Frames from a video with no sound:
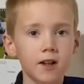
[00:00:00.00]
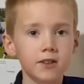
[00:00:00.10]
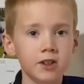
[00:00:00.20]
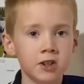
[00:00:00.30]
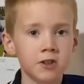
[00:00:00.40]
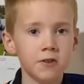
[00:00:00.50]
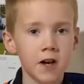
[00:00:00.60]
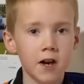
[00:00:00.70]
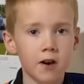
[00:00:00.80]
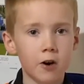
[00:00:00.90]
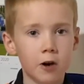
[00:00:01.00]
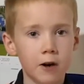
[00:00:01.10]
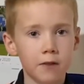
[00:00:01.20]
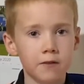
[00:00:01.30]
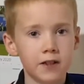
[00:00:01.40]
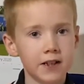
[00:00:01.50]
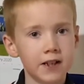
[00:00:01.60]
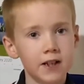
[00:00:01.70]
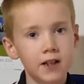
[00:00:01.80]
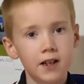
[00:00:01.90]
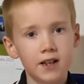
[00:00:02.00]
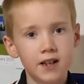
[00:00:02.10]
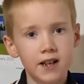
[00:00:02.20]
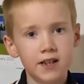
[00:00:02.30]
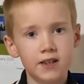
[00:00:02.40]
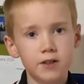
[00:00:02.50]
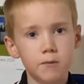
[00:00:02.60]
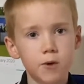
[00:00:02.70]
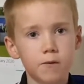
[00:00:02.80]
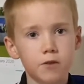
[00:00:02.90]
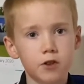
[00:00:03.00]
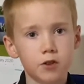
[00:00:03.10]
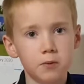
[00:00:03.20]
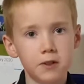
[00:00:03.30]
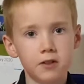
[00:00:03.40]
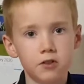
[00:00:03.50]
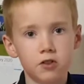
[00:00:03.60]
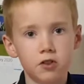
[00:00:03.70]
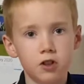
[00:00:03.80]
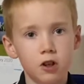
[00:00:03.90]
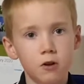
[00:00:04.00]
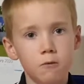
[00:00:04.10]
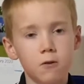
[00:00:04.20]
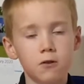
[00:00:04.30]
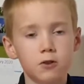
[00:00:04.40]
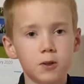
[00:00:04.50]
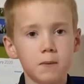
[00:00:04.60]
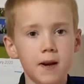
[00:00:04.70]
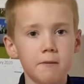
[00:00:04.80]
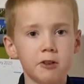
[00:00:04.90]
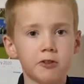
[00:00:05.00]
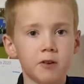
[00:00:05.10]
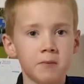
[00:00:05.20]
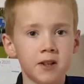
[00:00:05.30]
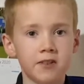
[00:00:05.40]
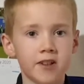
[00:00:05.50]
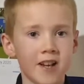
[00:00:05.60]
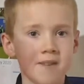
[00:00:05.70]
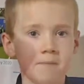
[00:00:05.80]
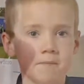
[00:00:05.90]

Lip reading: your career at Arthley and then you moved to Queen's. What was your memories from this time?